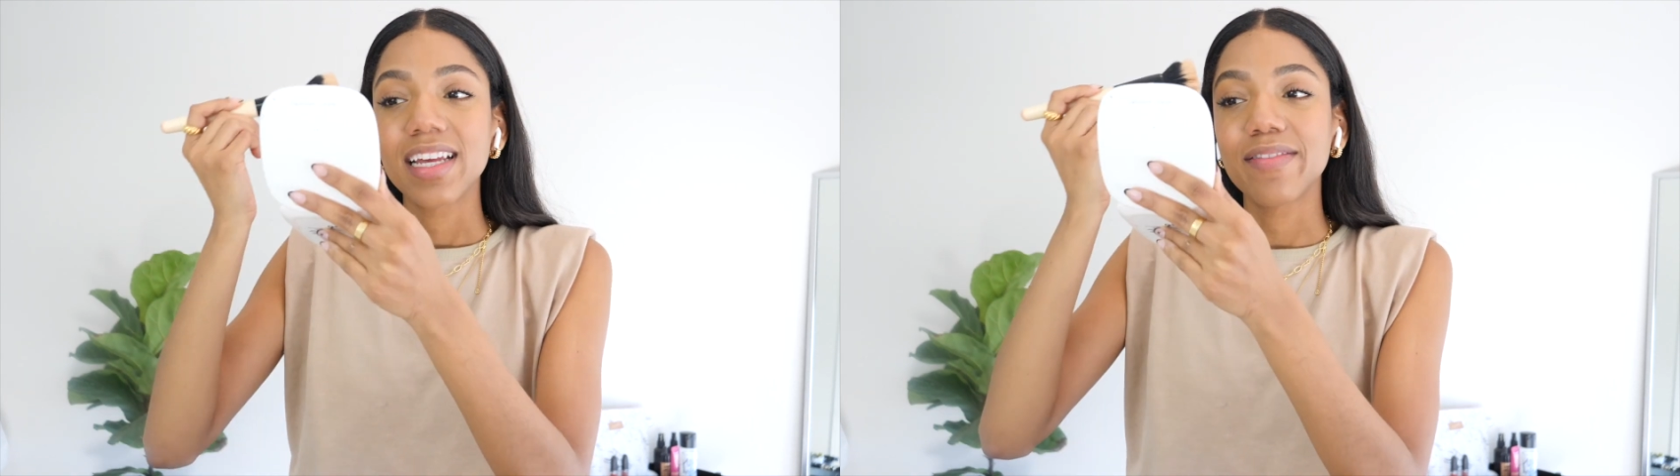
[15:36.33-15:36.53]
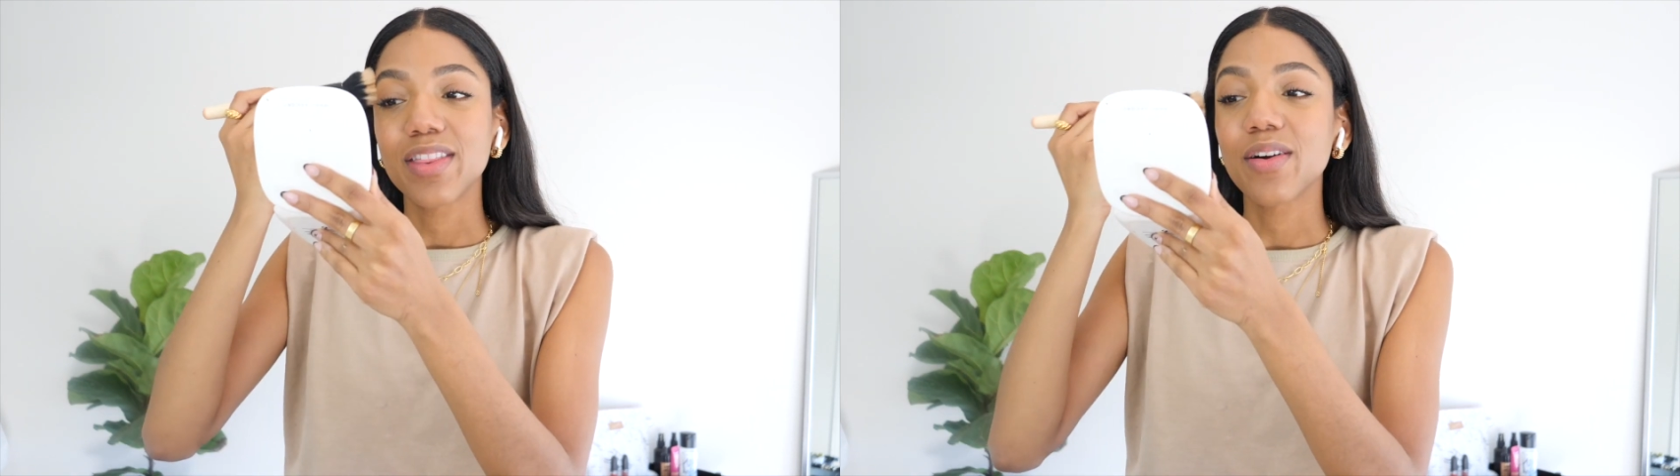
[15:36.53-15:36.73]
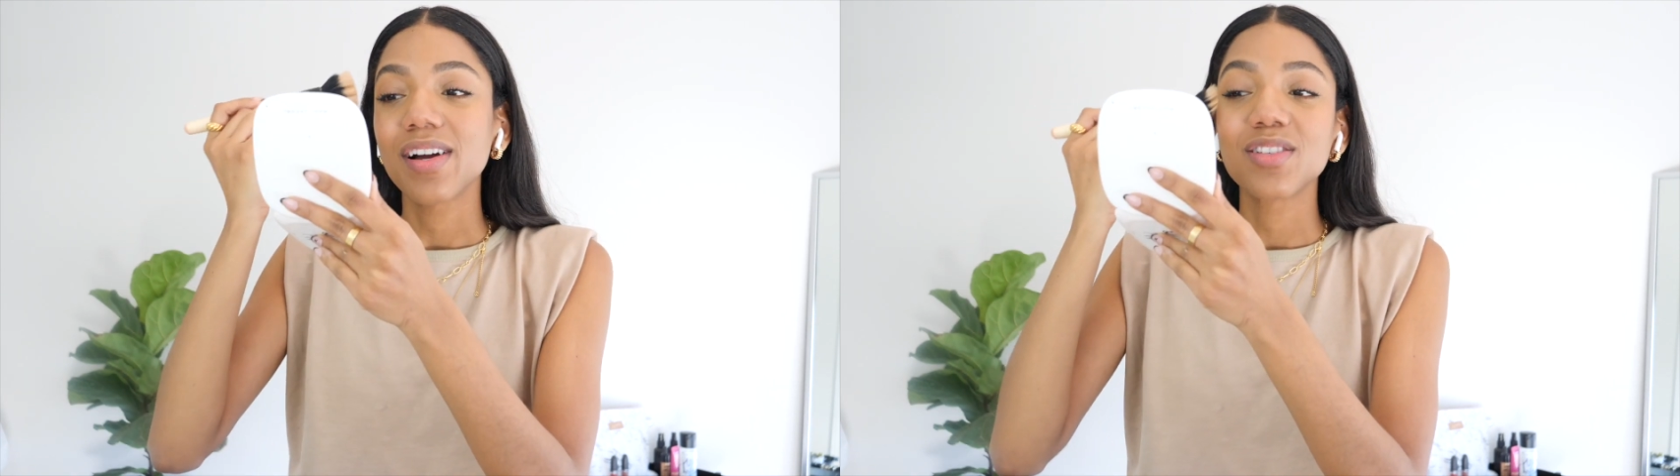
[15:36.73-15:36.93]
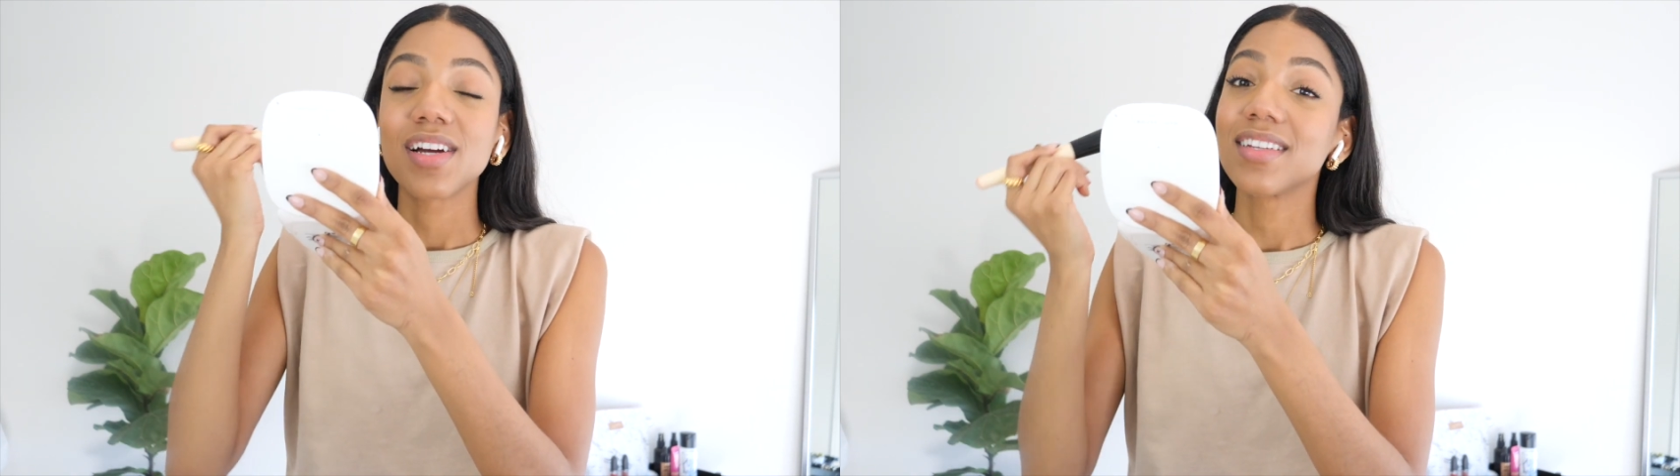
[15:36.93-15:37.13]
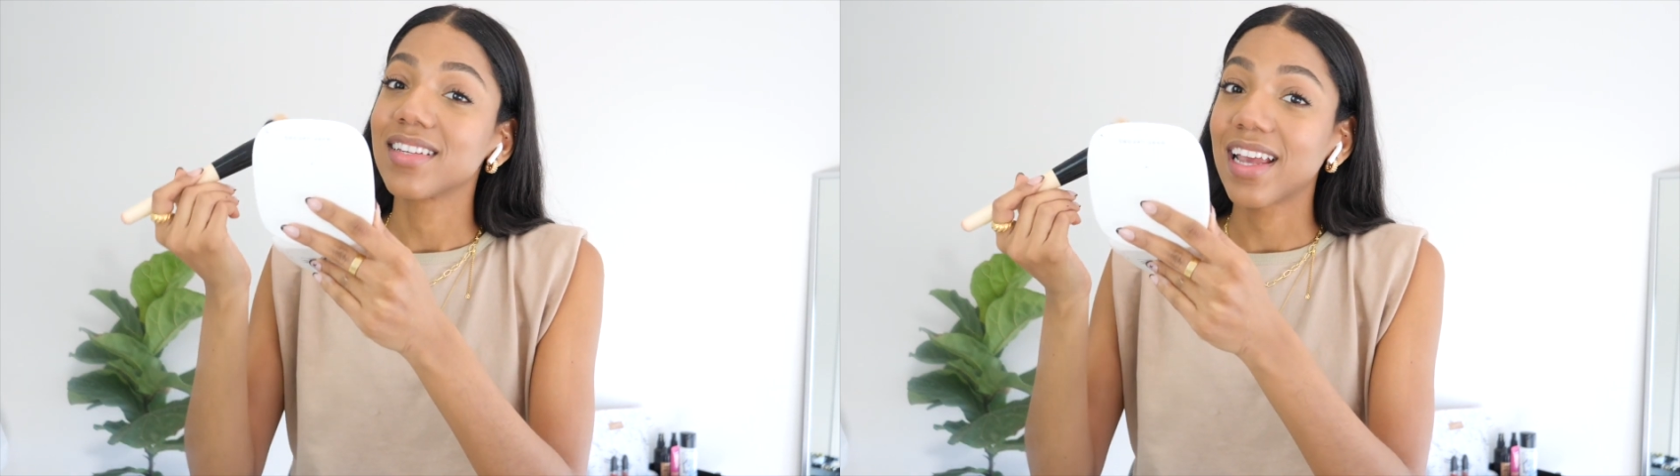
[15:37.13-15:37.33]
even though I
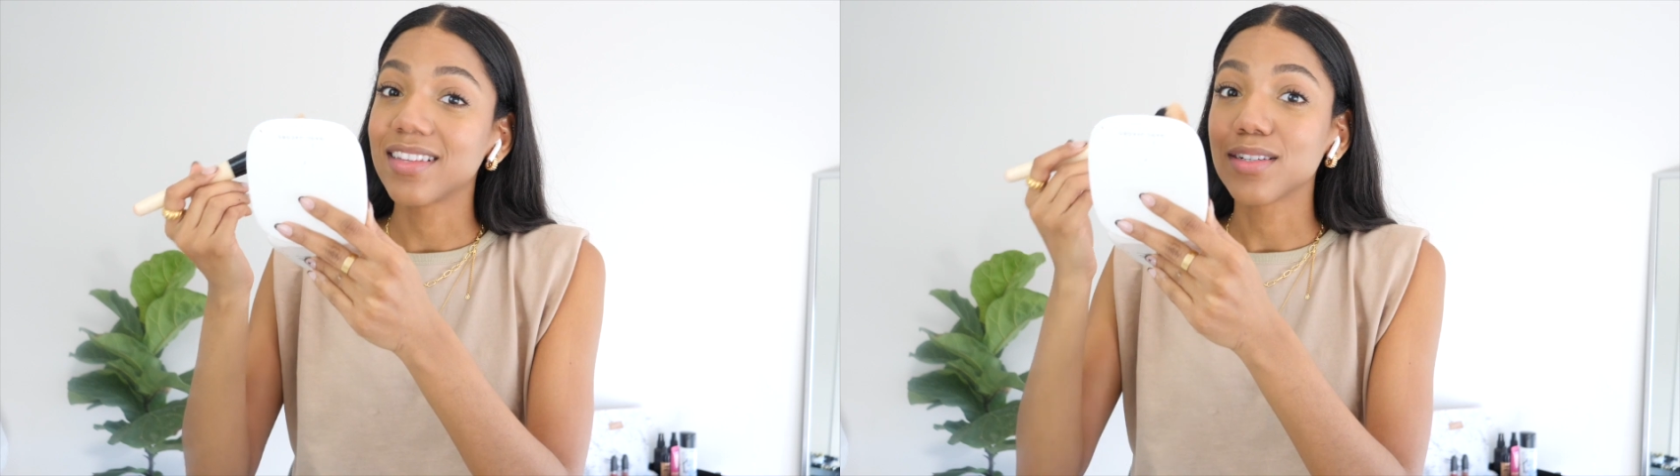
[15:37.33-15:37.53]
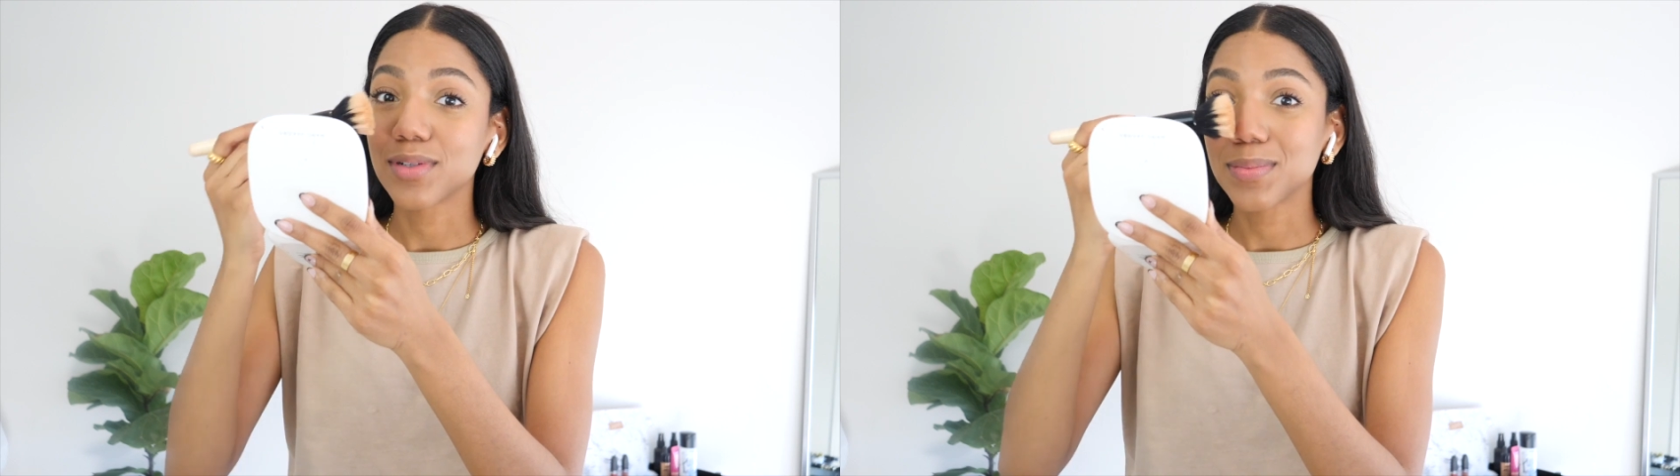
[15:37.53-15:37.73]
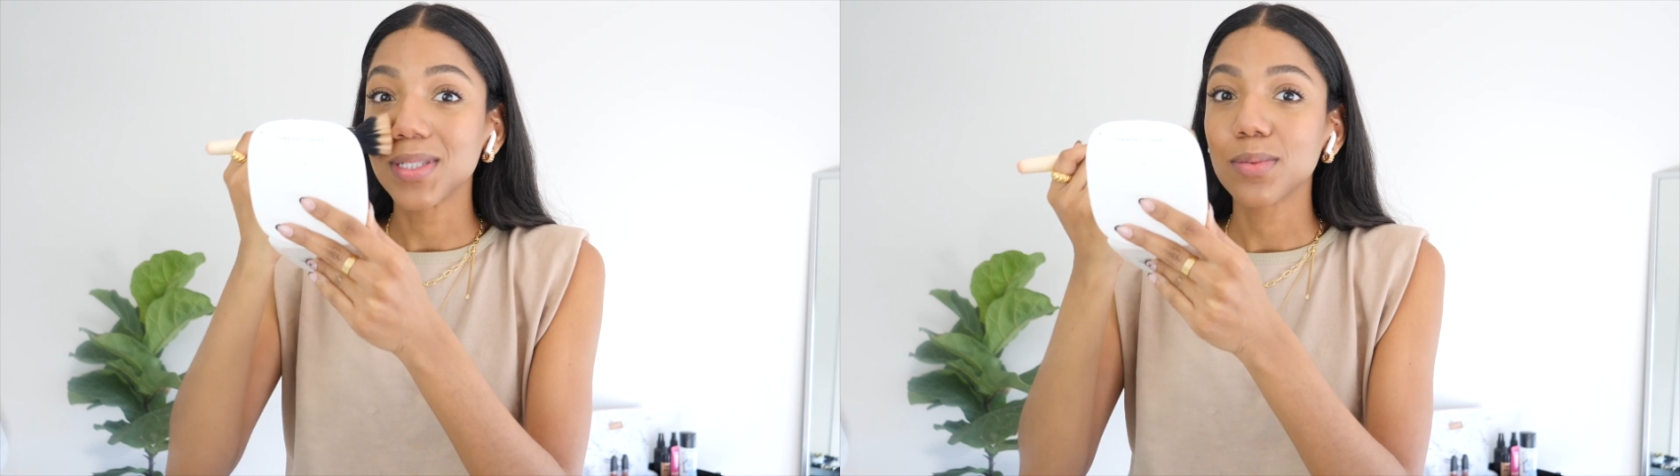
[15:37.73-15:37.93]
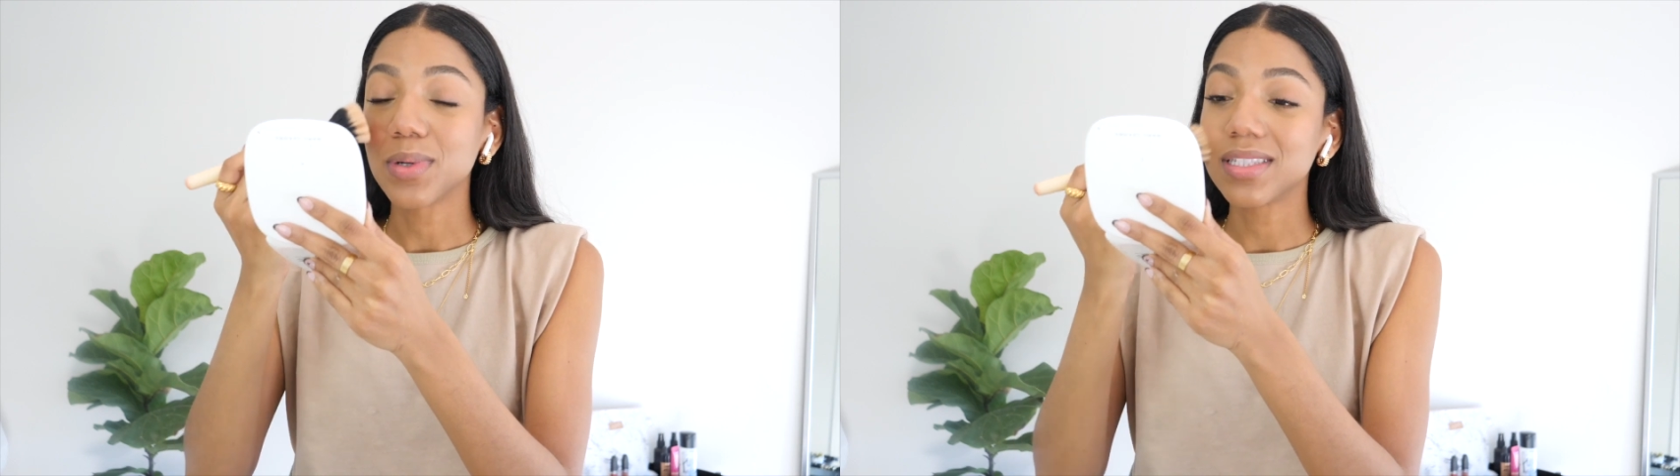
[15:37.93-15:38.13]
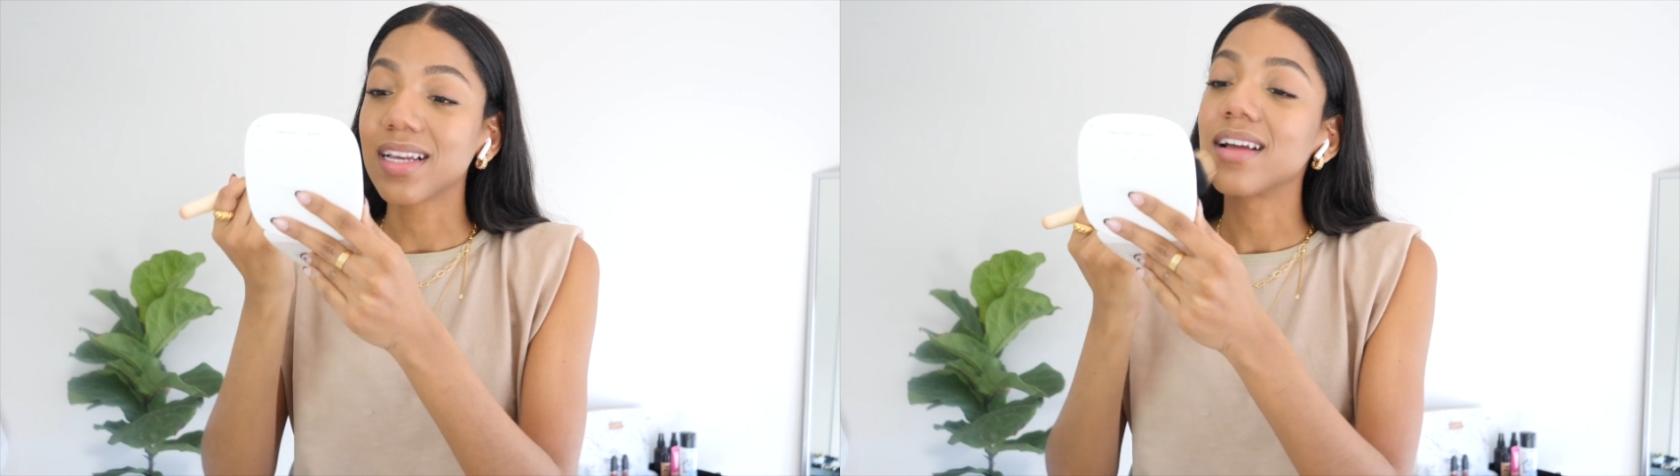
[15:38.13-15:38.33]
tried to cancel Christmas
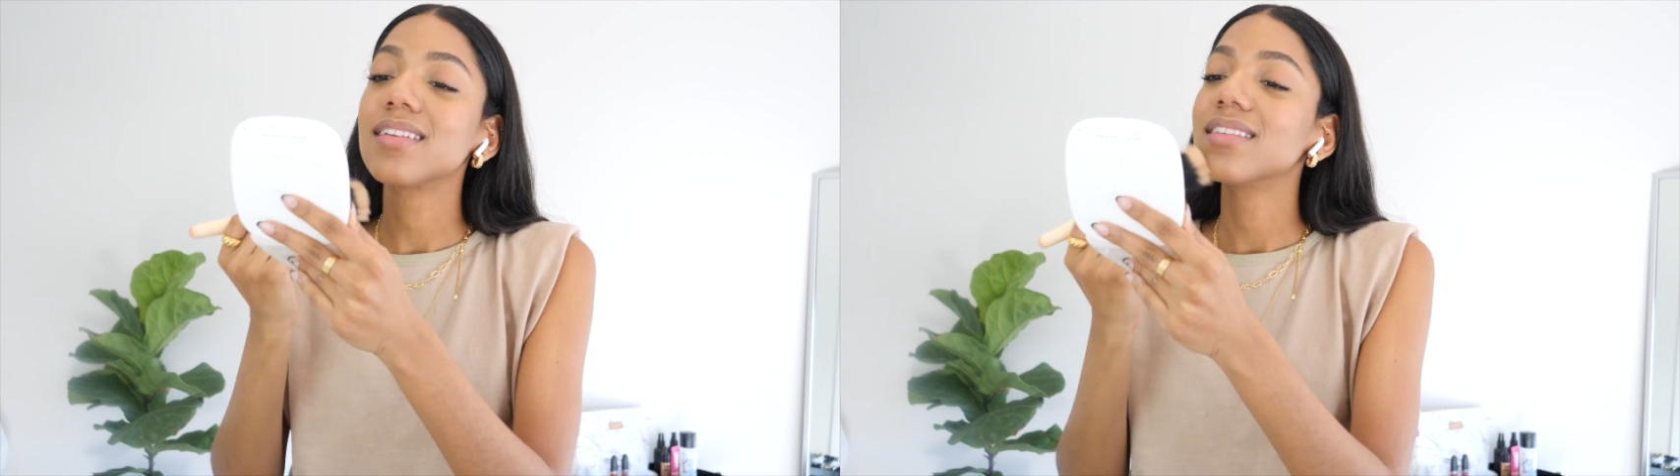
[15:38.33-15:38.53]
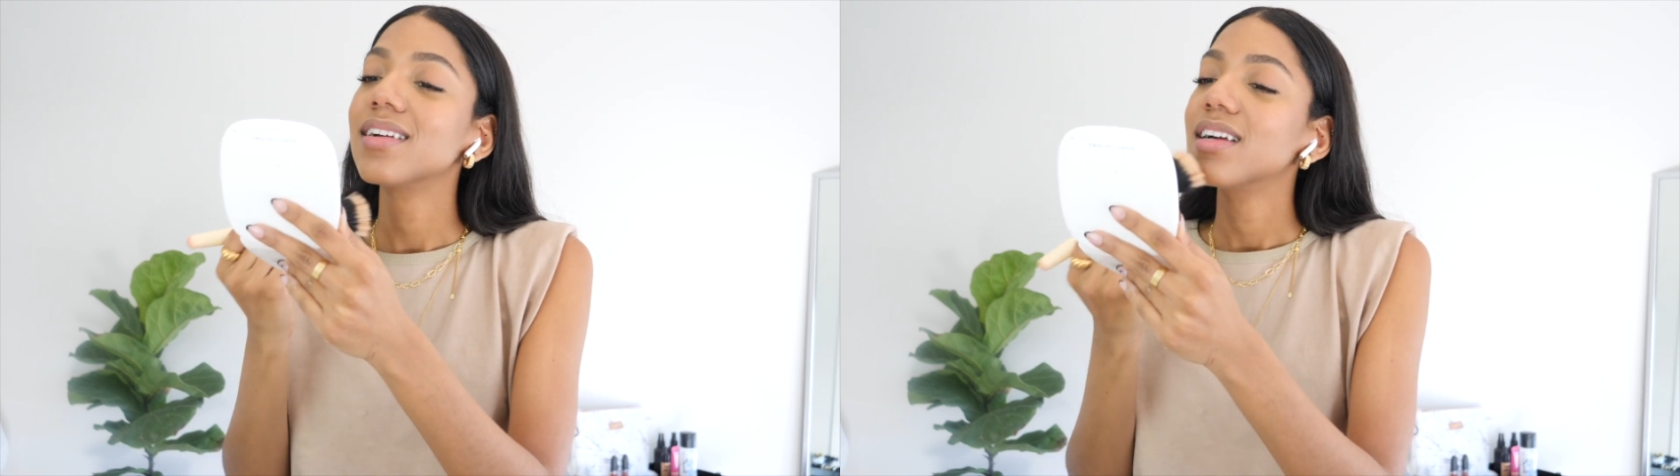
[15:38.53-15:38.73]
once again.